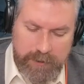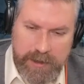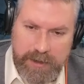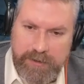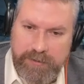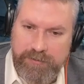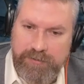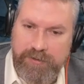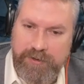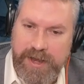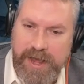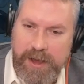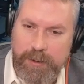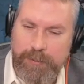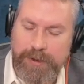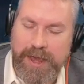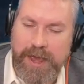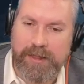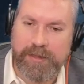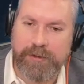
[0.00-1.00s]
So now
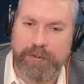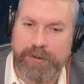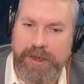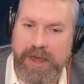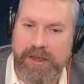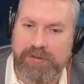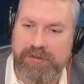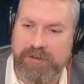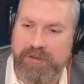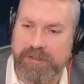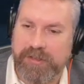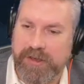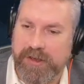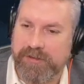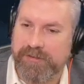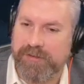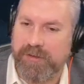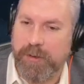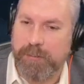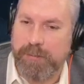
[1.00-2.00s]
we got location
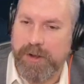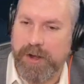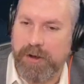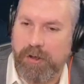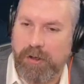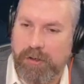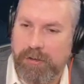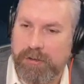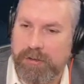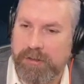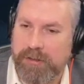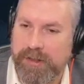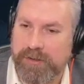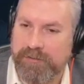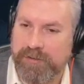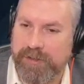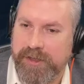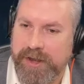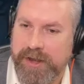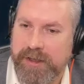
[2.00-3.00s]
clicks. So I'm going to alt
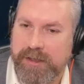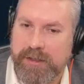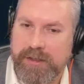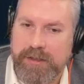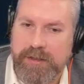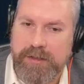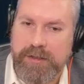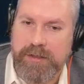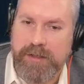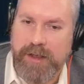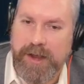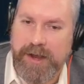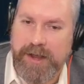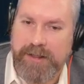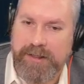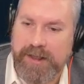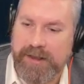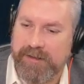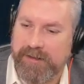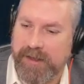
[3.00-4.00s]
left click. I
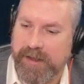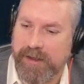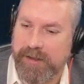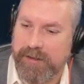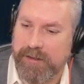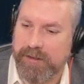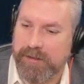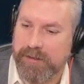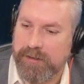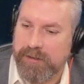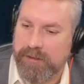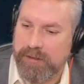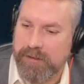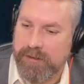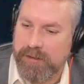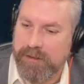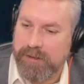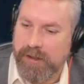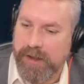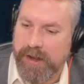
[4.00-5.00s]
get that ding.
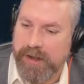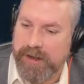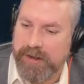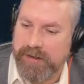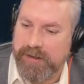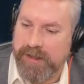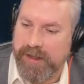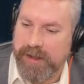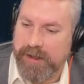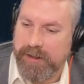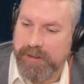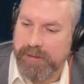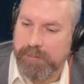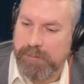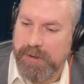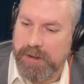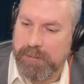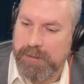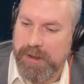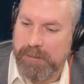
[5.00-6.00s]
I can ding on the
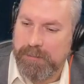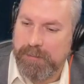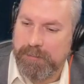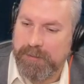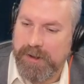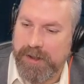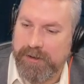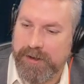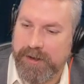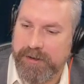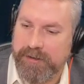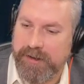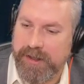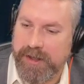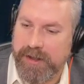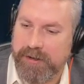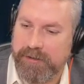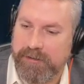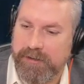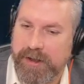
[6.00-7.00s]
minimap. I'm down here
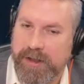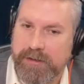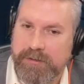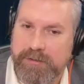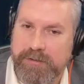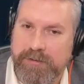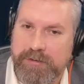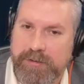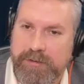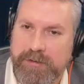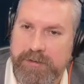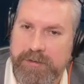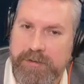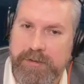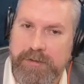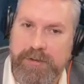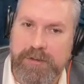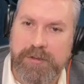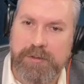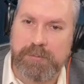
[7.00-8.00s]
dinging around.
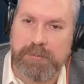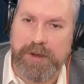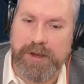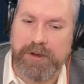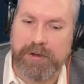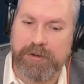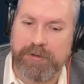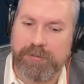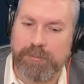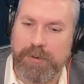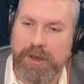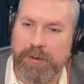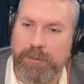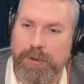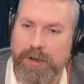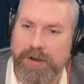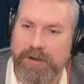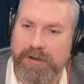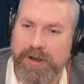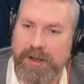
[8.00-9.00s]
My heroes might
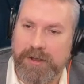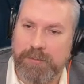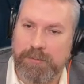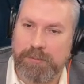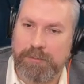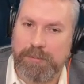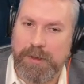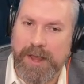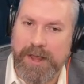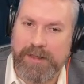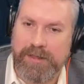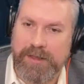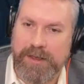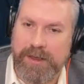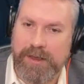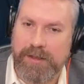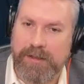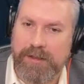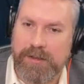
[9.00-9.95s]
walk around badly.